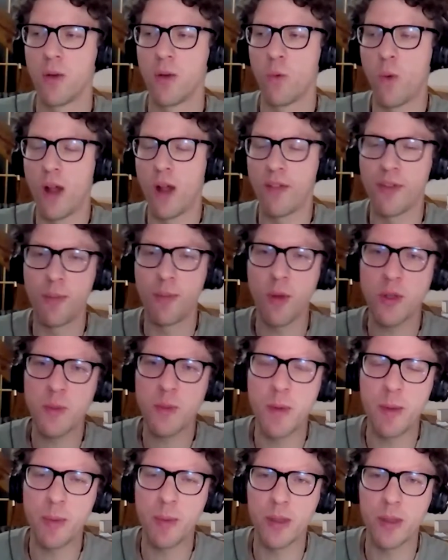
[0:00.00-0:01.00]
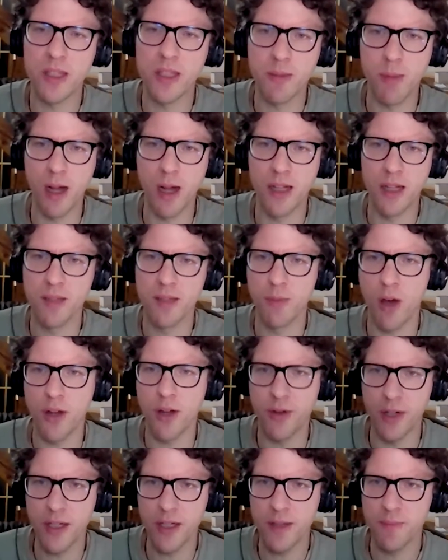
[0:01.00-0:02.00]
Well, for most people, it's mild to
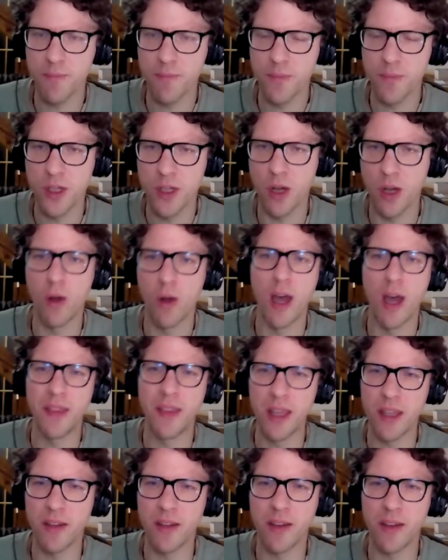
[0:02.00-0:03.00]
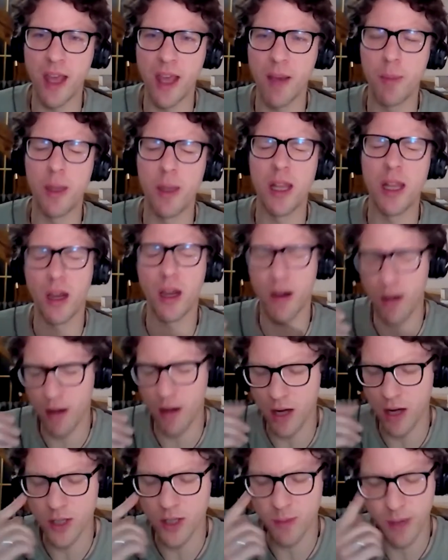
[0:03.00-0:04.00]
moderate. So at the end of the day, they'll be like,
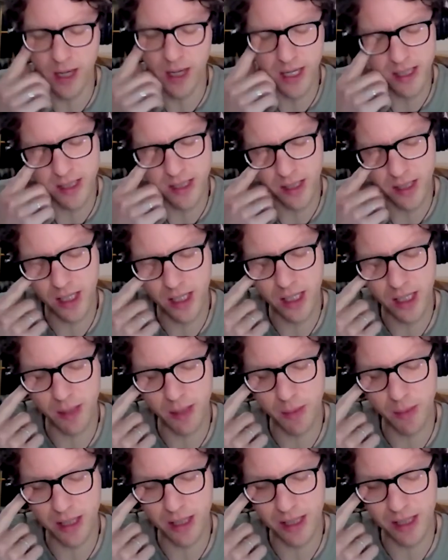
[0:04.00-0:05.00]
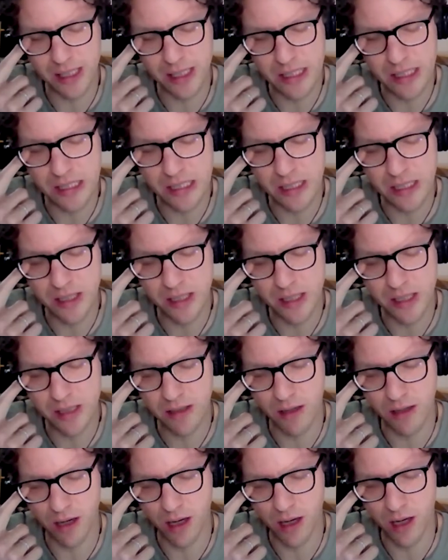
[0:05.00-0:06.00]
gosh, my eyes are killing me. Like, this is just,
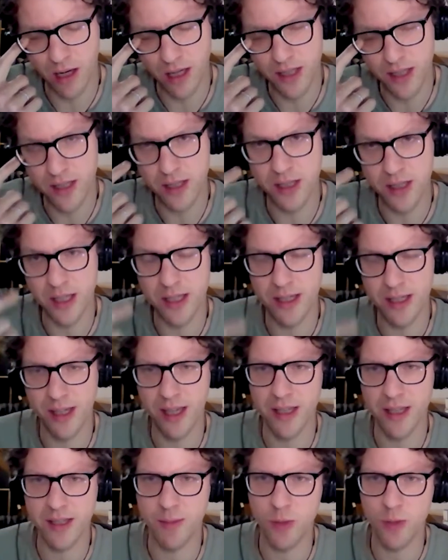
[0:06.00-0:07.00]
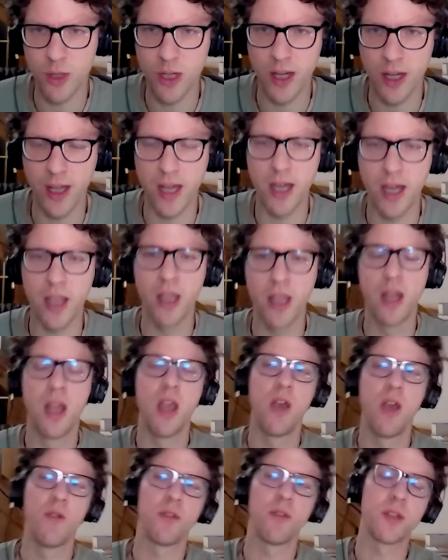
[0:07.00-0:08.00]
I just need to get some shut eye.
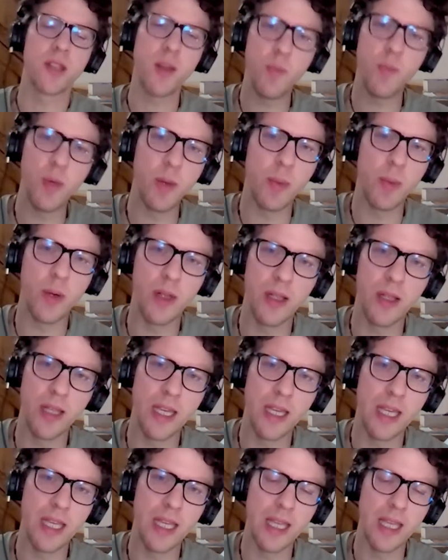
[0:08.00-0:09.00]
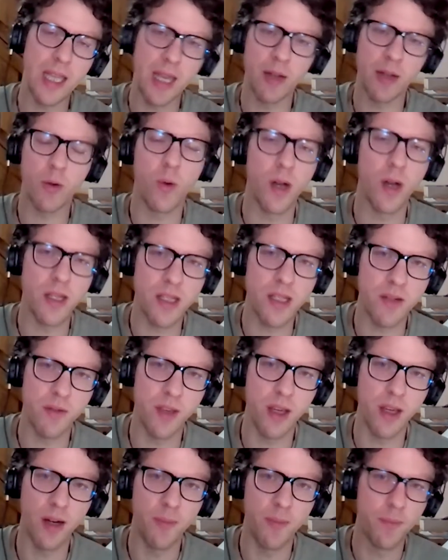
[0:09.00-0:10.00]
For some people, it can get quite
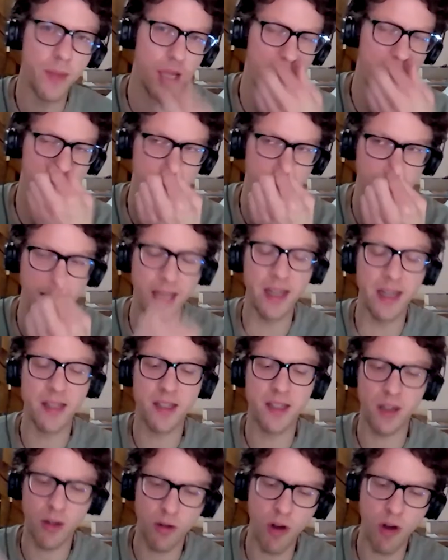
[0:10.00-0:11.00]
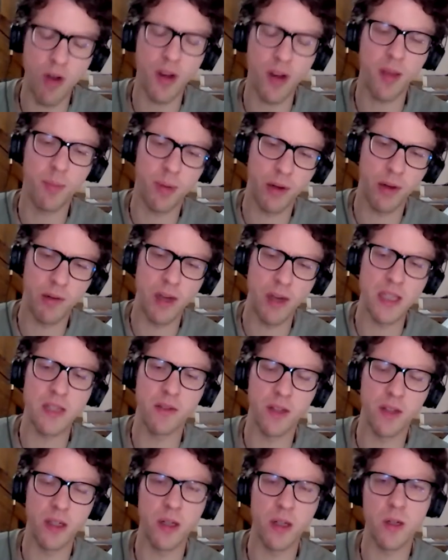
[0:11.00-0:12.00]
severe. And it's a chronic
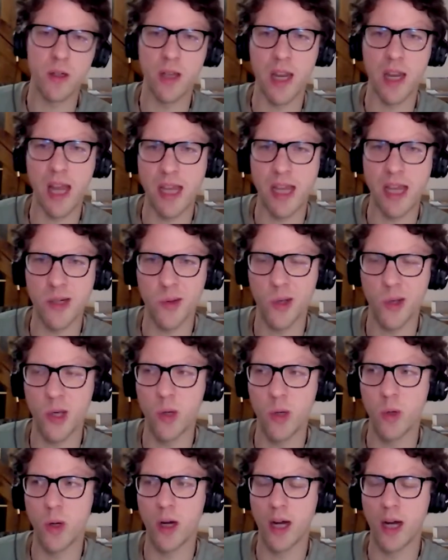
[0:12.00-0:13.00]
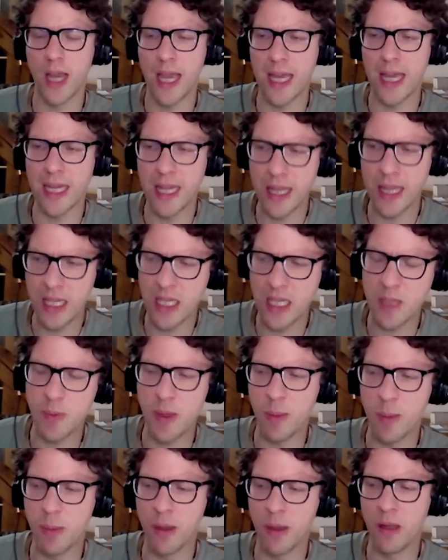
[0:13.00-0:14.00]
progressive condition that has no cure. And in these
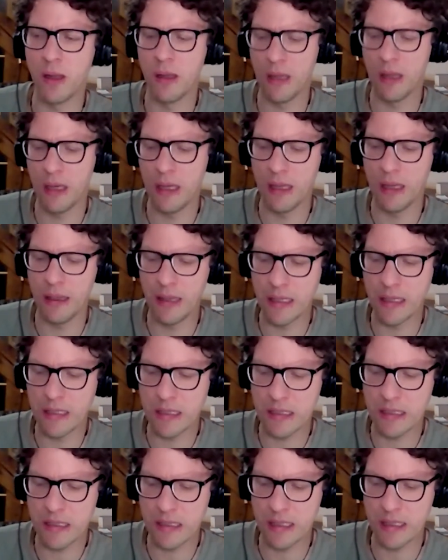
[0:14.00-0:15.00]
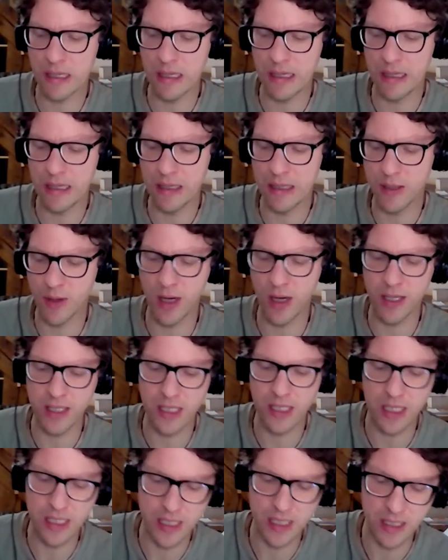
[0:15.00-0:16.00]
people, this dry
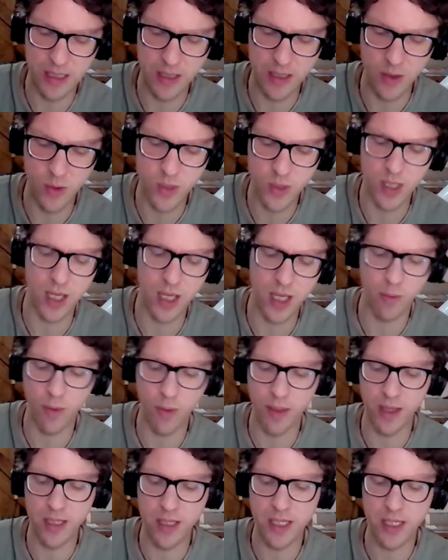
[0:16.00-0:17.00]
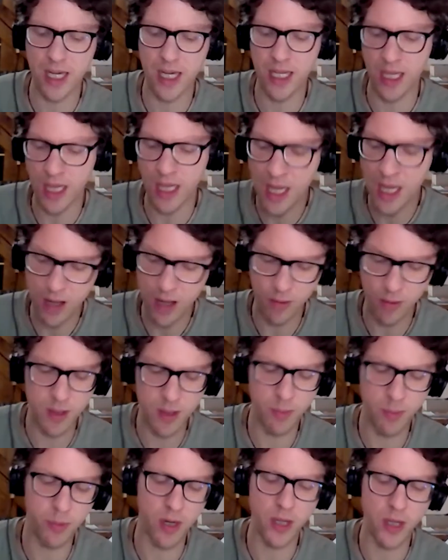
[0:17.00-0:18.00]
disease is associated with anxiety, with
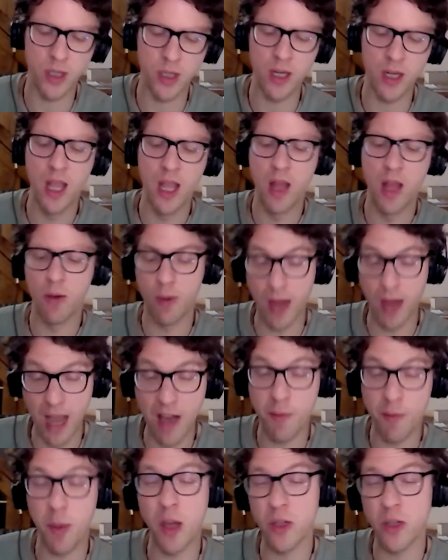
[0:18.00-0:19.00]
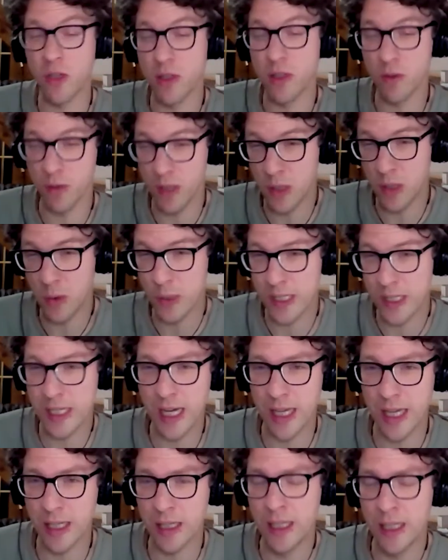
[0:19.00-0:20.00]
depression. We have patients who are
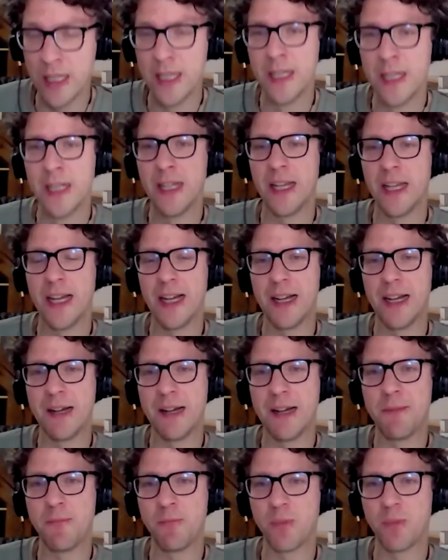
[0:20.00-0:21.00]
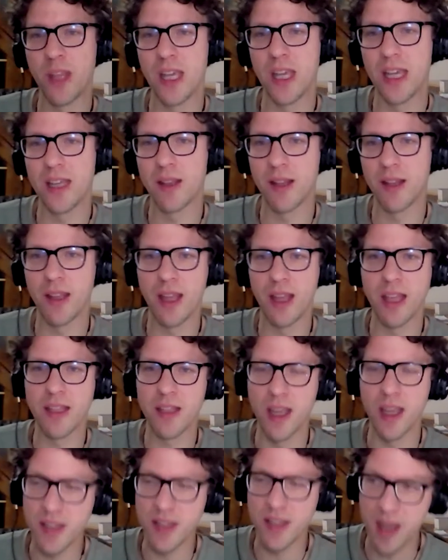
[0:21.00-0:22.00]
suicidal.
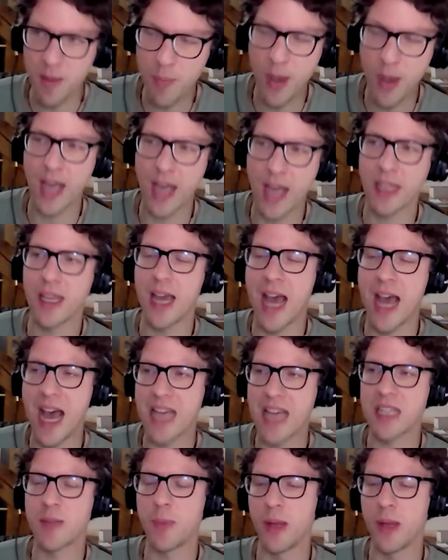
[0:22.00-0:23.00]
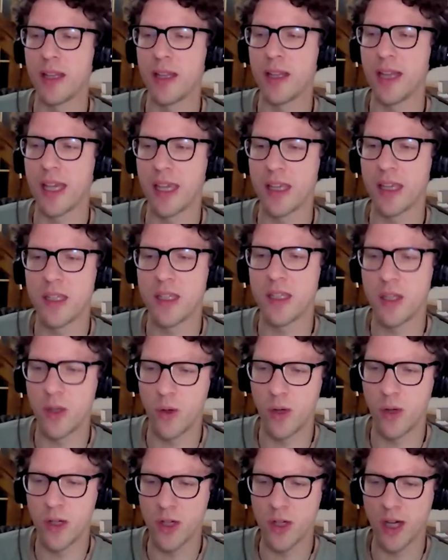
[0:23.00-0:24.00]
Its impact has been likened
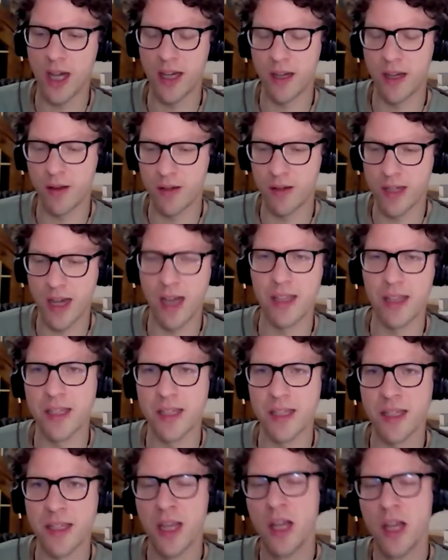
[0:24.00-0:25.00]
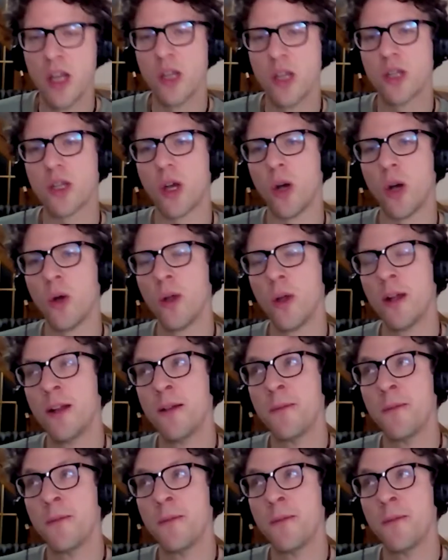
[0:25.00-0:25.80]
to angina or dialysis. So